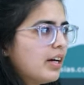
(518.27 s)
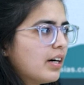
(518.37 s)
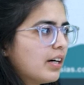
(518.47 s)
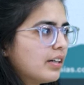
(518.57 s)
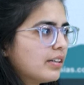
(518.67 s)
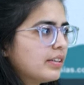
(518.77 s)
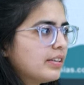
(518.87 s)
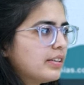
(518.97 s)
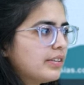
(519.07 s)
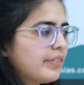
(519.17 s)

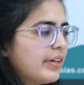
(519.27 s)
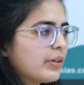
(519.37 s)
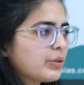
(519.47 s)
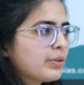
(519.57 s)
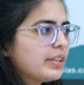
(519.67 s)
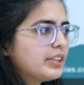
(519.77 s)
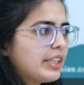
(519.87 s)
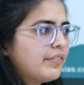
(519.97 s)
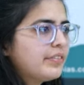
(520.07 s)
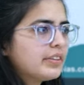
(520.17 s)

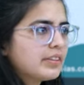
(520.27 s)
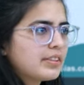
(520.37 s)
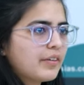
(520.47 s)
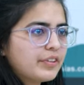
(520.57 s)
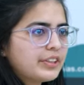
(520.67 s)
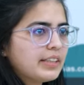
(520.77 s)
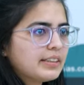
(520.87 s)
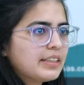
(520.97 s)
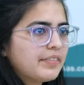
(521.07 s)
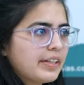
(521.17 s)
achieved
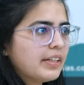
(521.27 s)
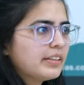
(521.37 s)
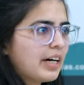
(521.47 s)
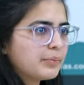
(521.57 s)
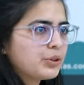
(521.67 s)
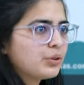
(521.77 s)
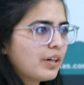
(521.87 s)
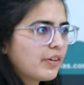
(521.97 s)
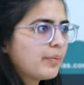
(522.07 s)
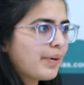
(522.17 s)
sufficiency when it comes to
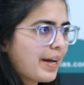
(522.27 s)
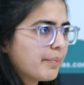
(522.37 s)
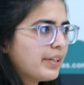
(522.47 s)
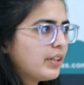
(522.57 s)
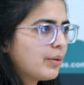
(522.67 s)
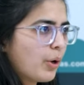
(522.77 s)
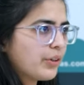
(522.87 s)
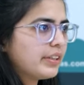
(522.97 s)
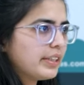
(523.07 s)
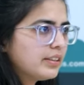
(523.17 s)
our primary
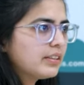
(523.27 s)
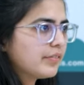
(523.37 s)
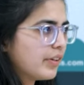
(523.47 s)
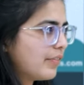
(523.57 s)
commodities.